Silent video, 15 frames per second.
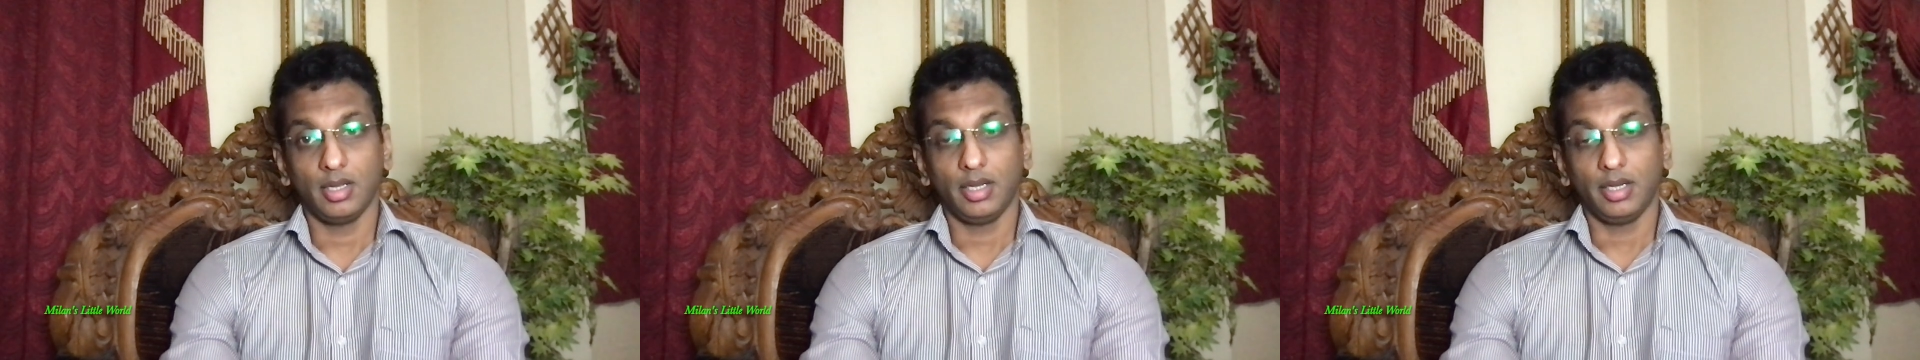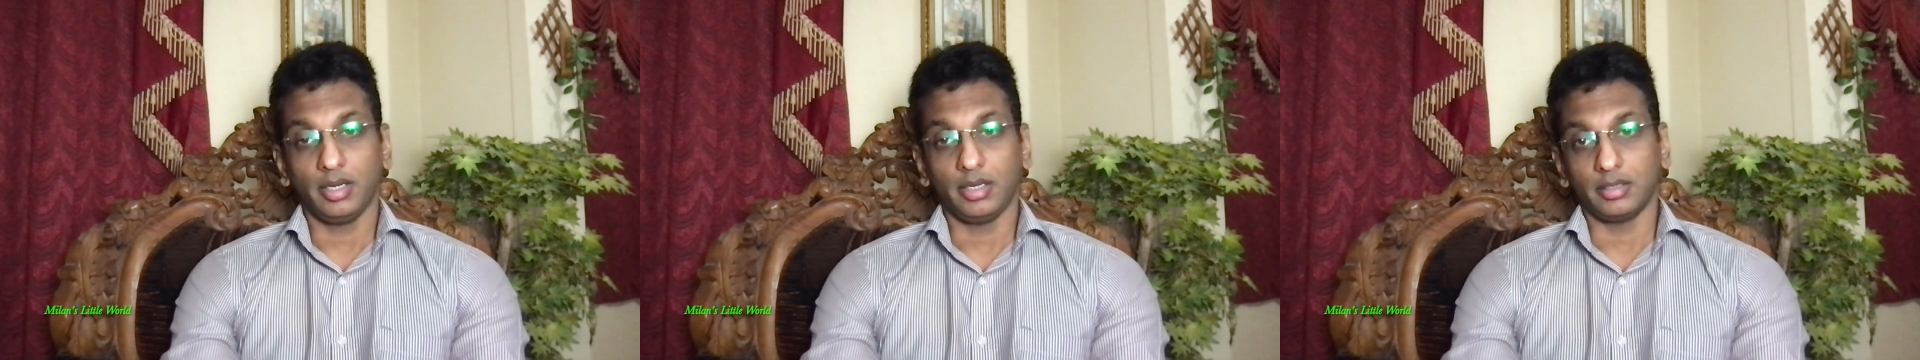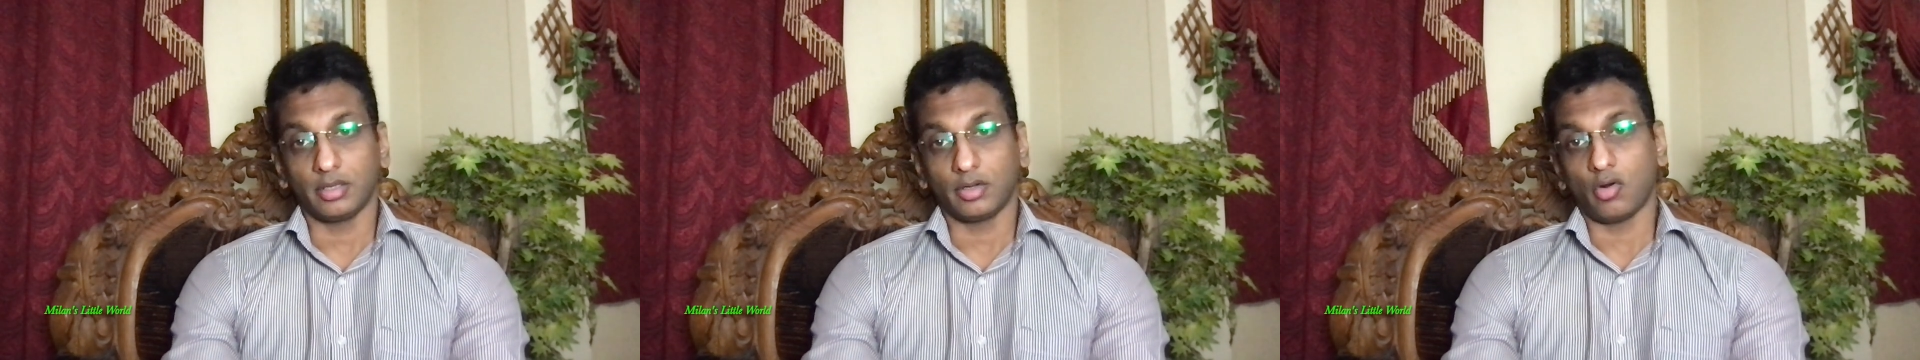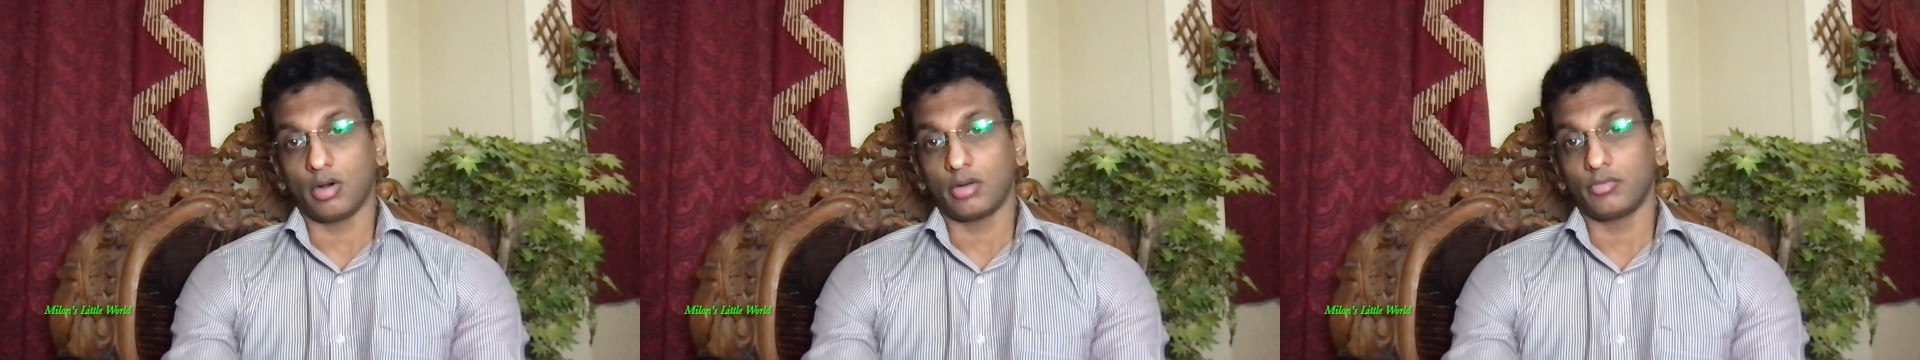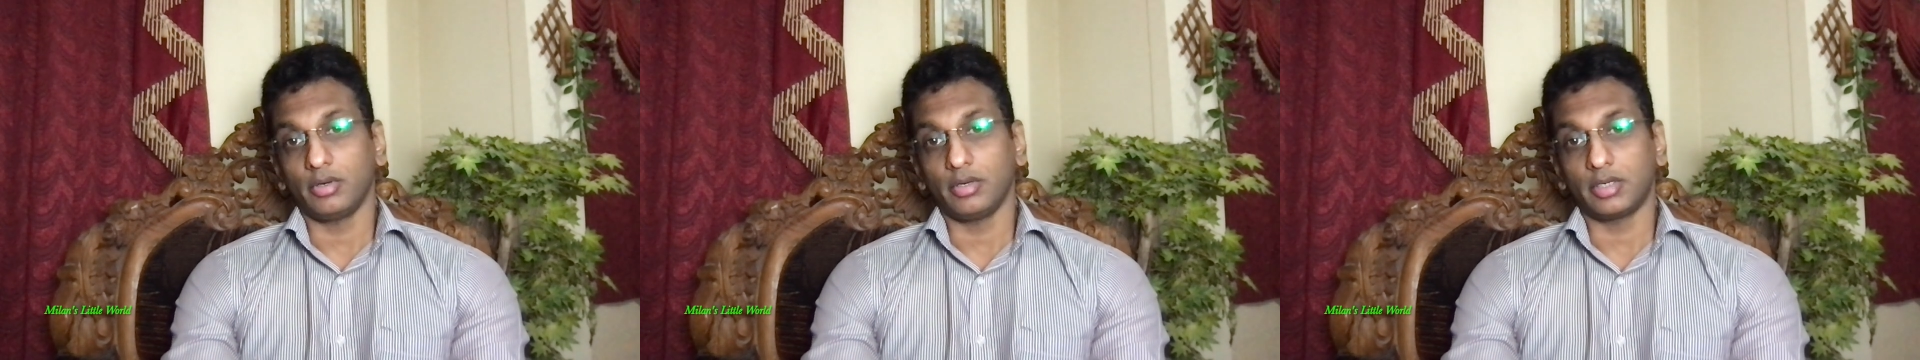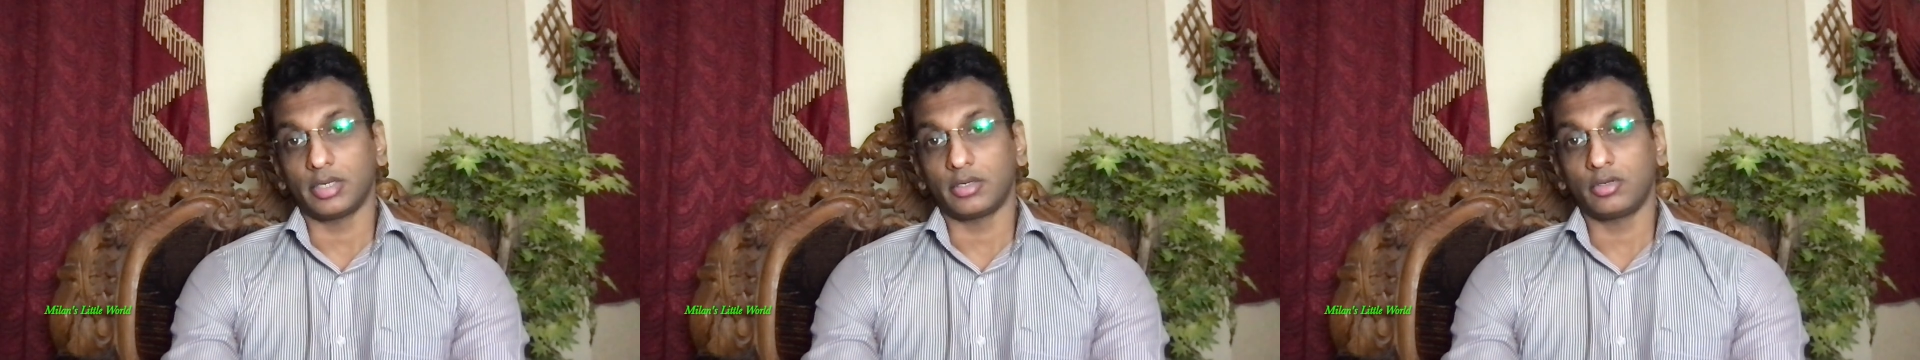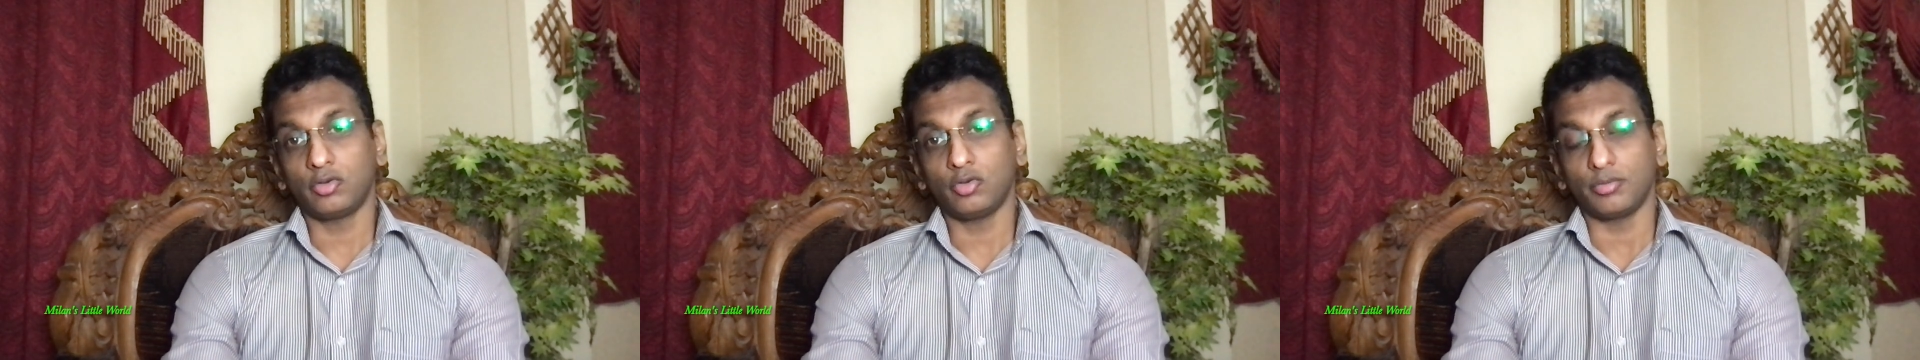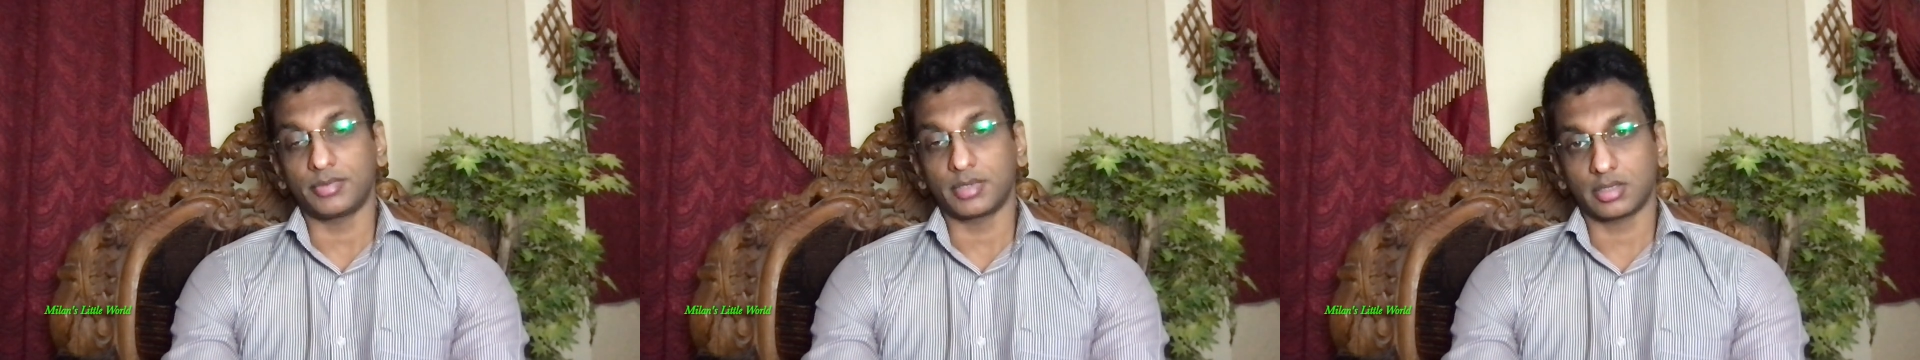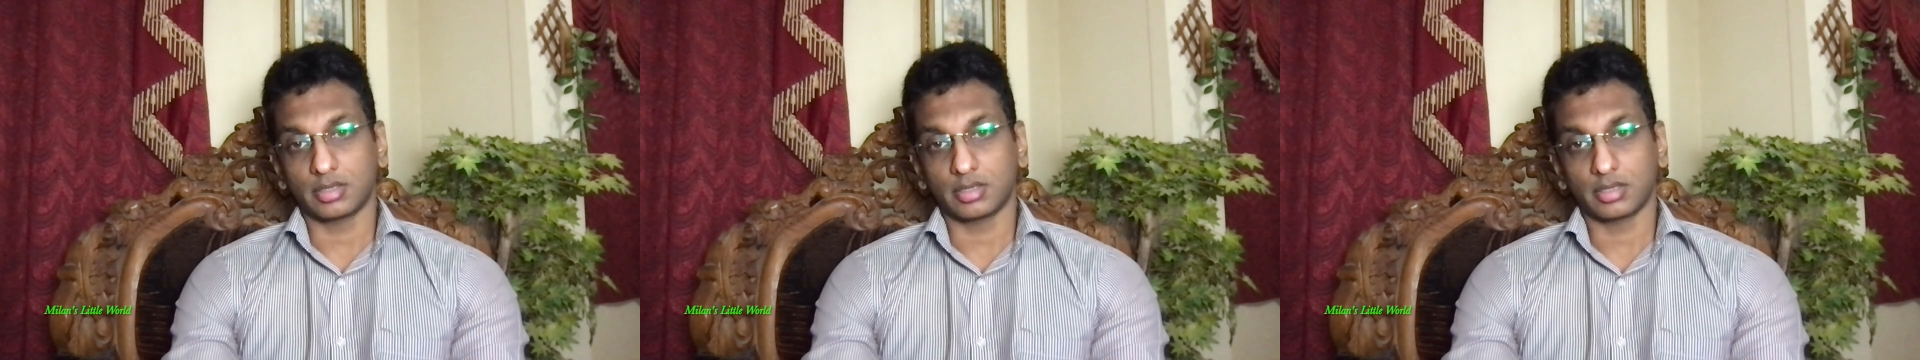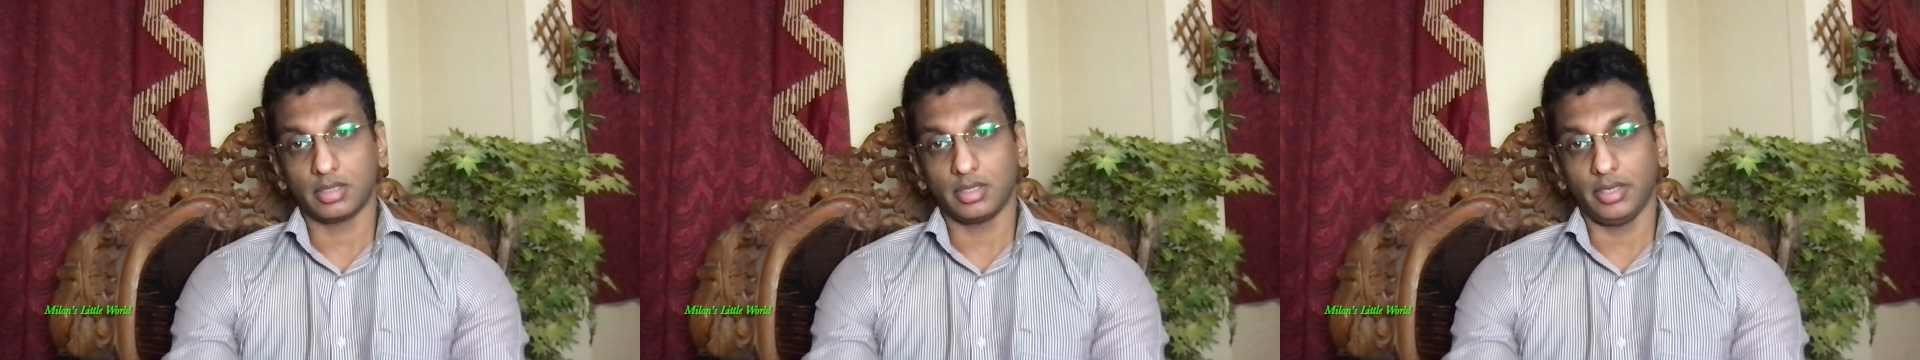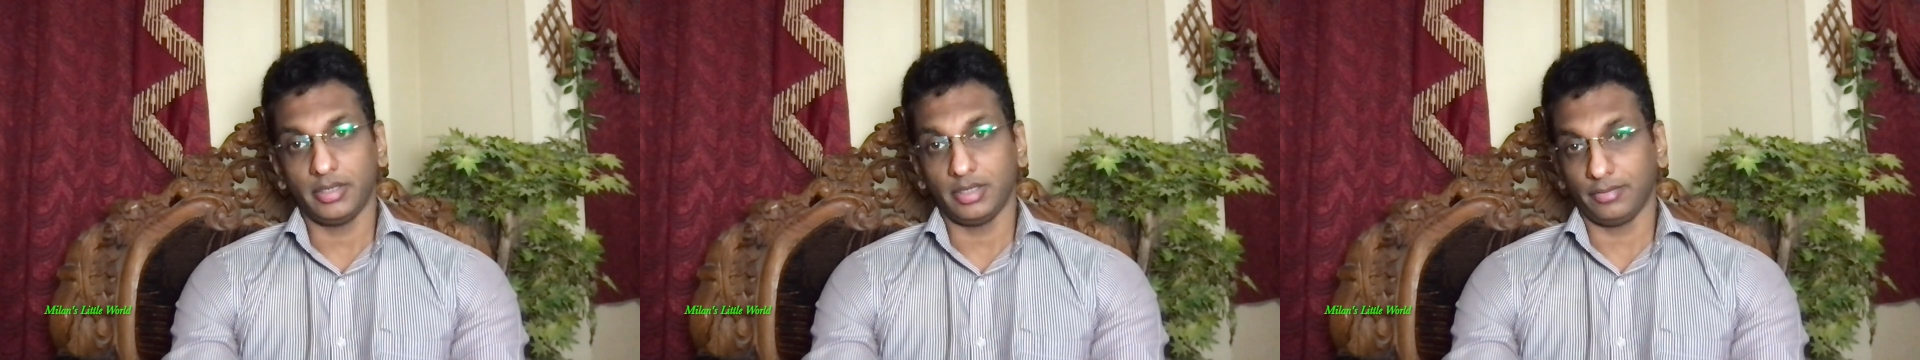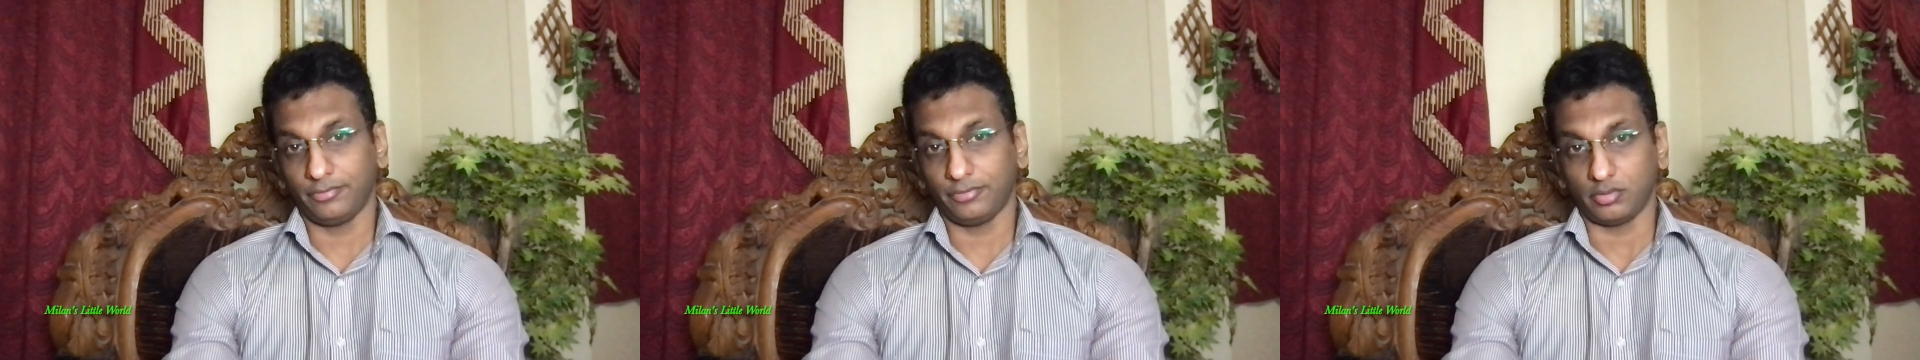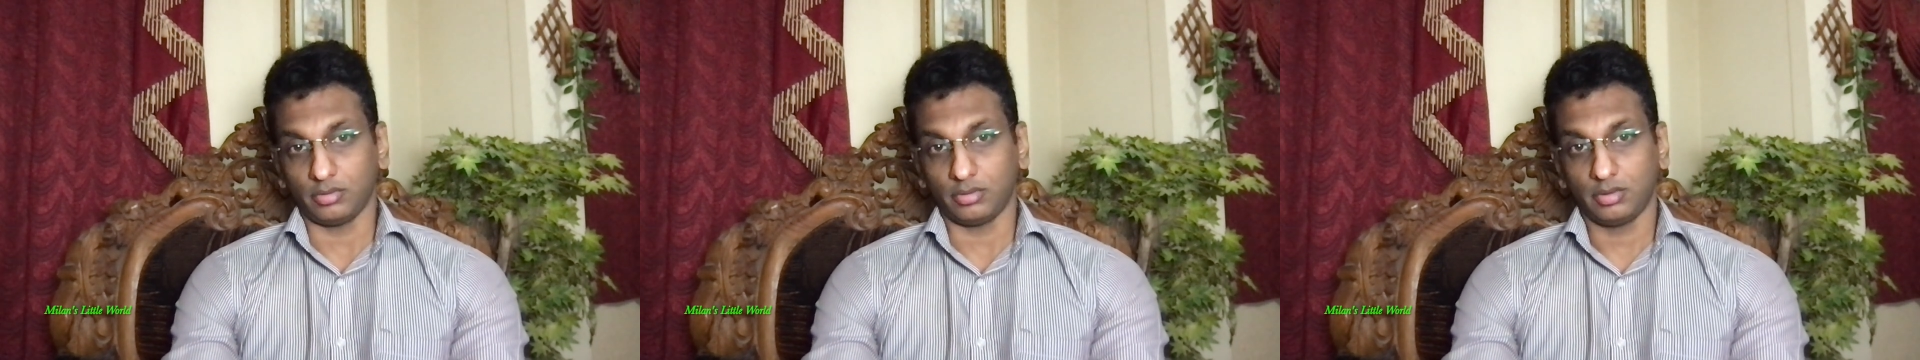in the convoluted tubes in nephron,